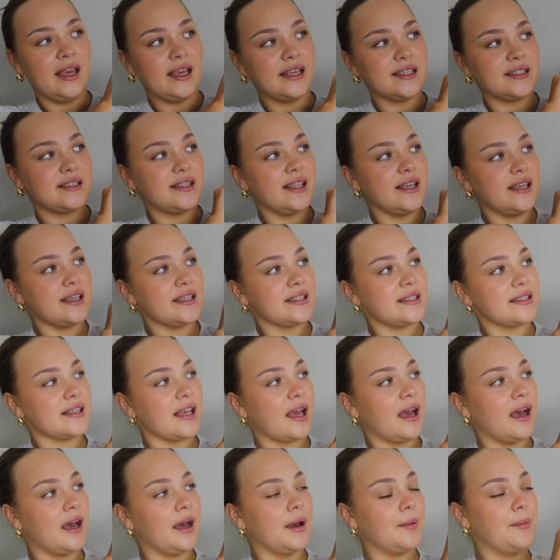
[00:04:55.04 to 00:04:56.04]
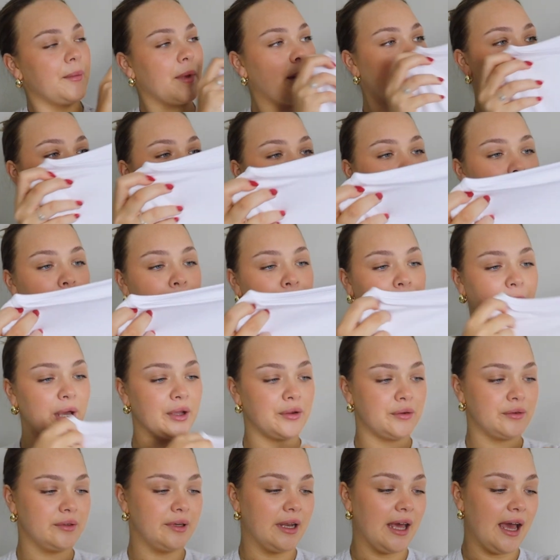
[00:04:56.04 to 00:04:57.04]
Is this, is it
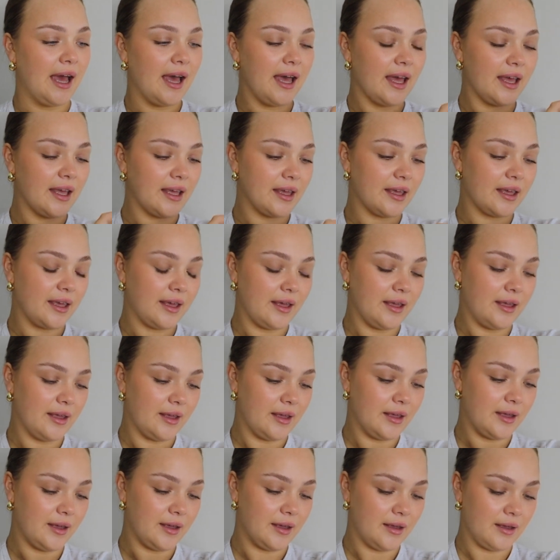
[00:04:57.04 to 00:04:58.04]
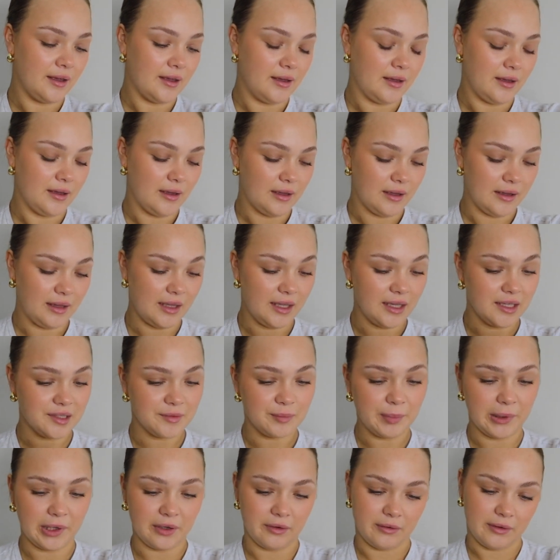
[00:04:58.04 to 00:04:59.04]
boat neck? I think it's
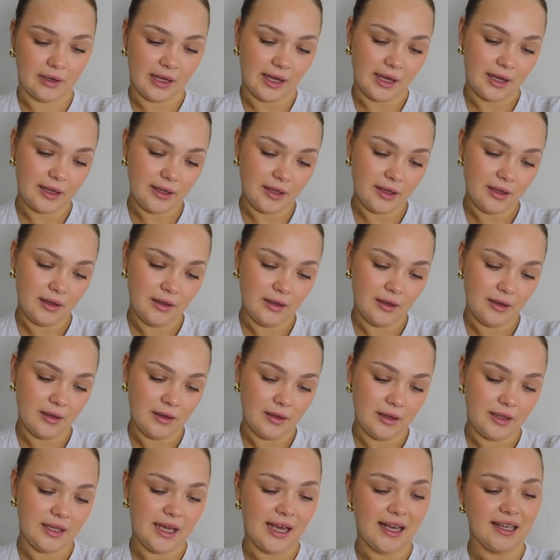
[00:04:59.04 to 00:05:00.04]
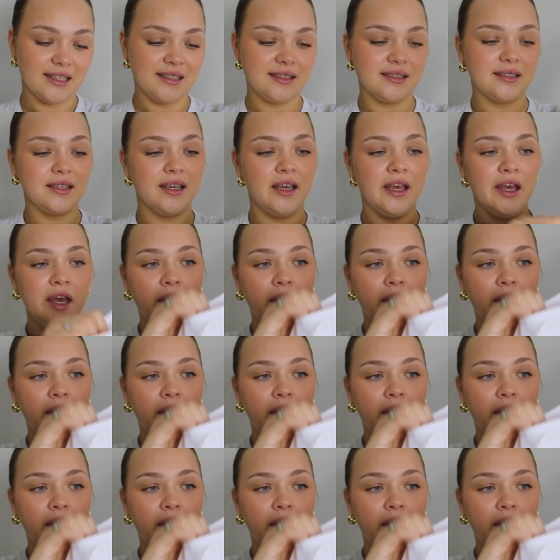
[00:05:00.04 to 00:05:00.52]
boat neck. Yes.